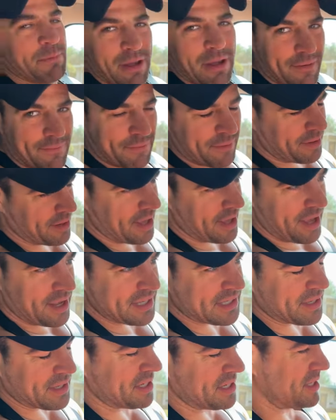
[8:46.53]
there for a day.
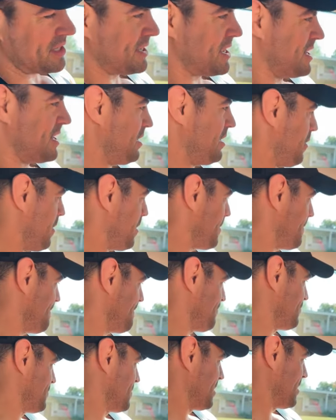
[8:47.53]
So I just said, you know what?
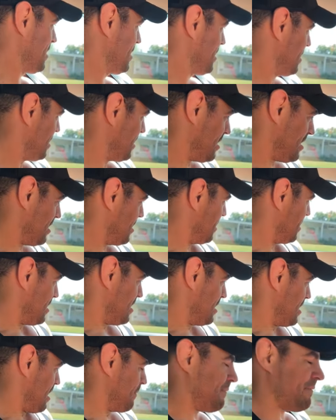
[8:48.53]

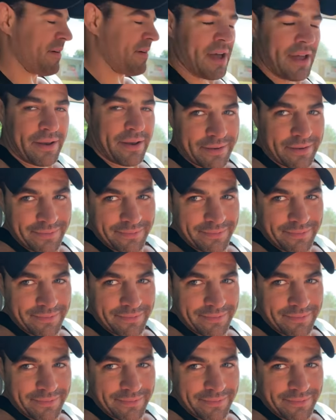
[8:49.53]
I'm fine.